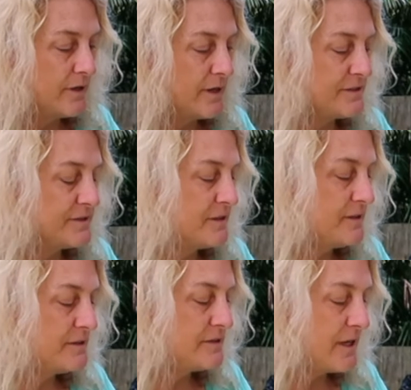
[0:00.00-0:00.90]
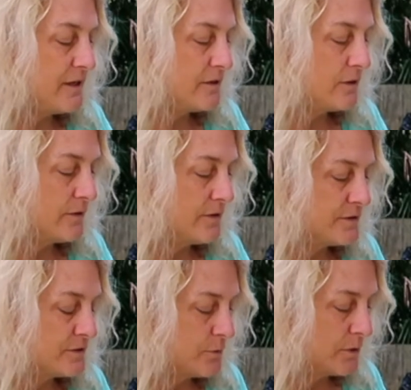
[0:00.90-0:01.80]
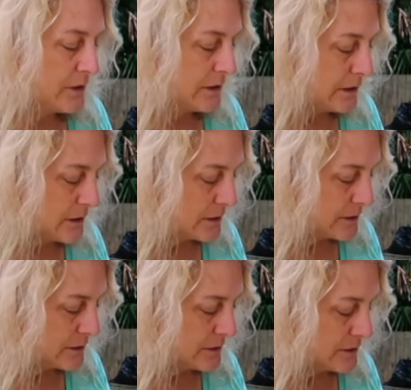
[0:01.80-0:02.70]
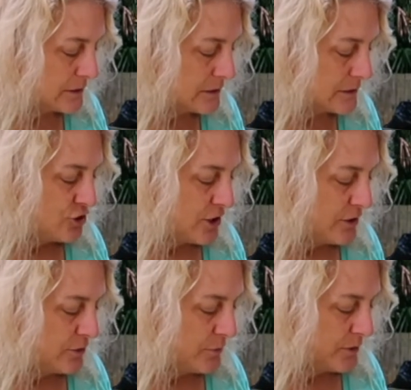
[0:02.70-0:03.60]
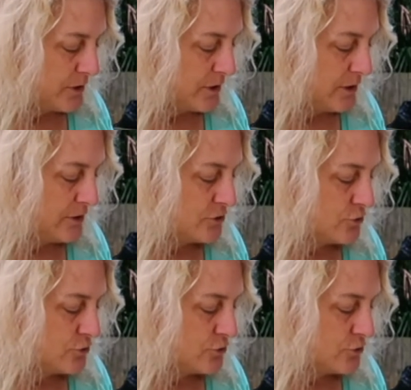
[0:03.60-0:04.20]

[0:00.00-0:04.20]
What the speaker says: I see the date on this one is January